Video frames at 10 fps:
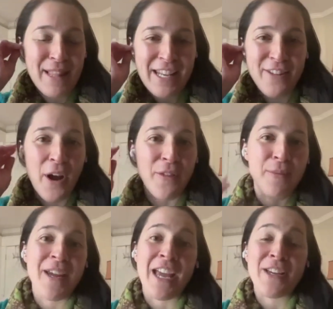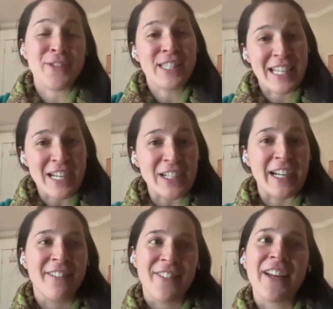played throughout that we get used to
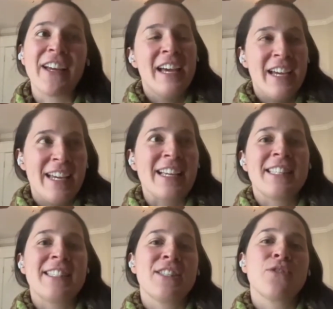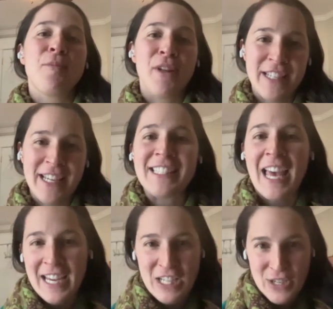hearing of like, yes, this is normal, and yes,
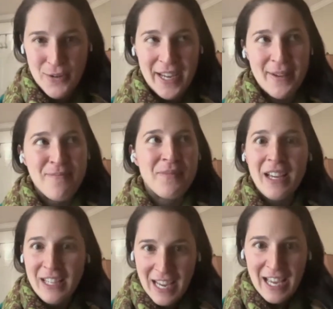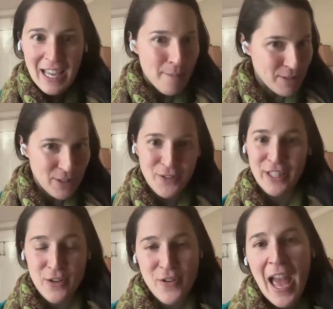I can do it, and yeah,
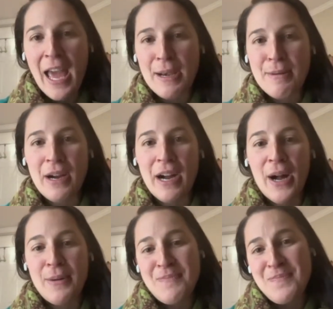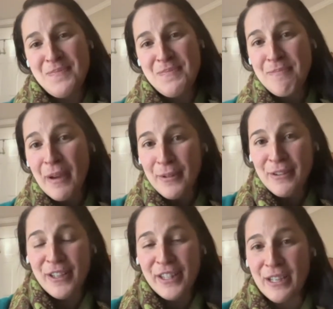absolutely, you can. Um, but
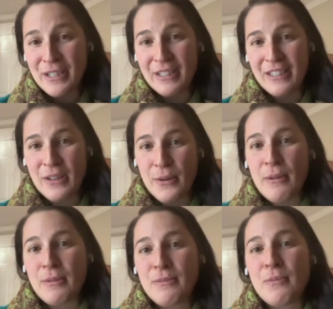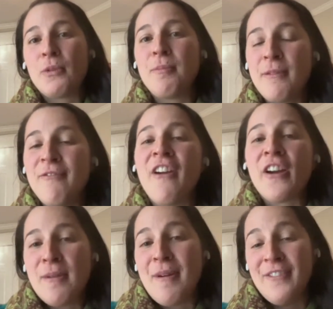we really, you know, it would be
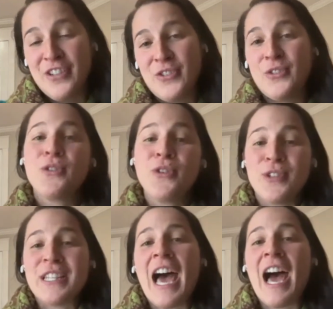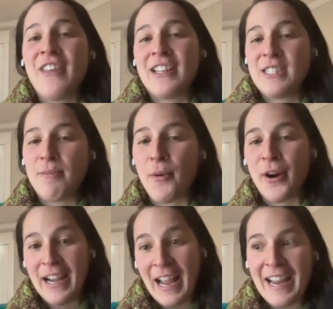very beneficial to you to have that
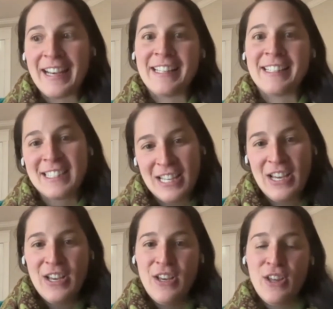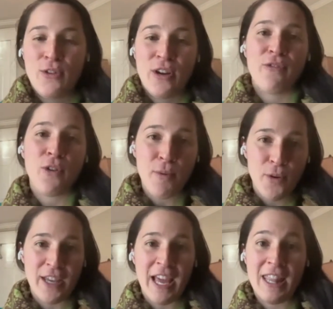support and guidance through it for
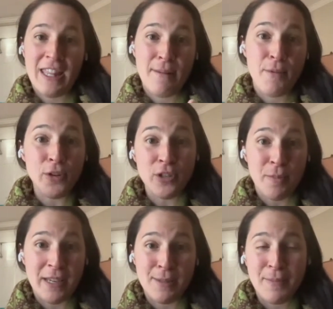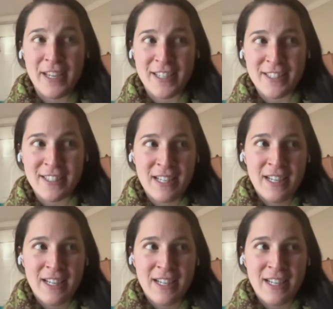both, again, the emotional piece, because